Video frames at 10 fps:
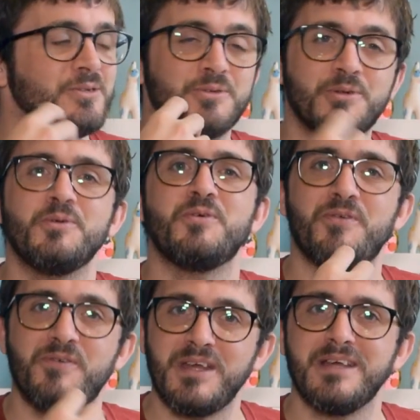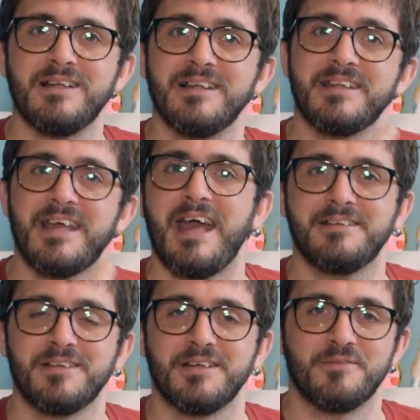You do feel the
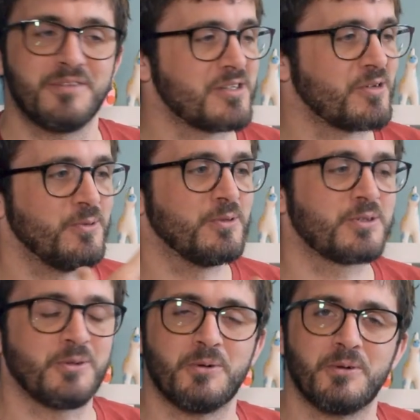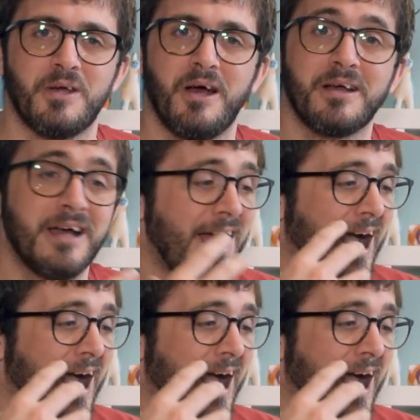ending of this whole story arc,